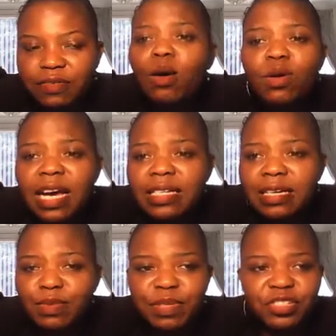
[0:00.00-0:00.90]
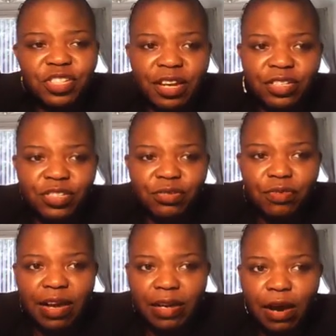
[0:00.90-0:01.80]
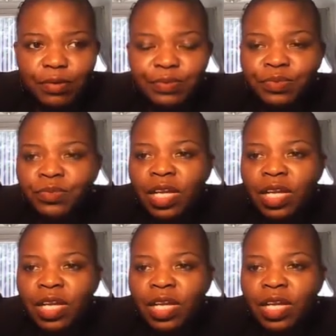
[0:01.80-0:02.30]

All that has been changed right now,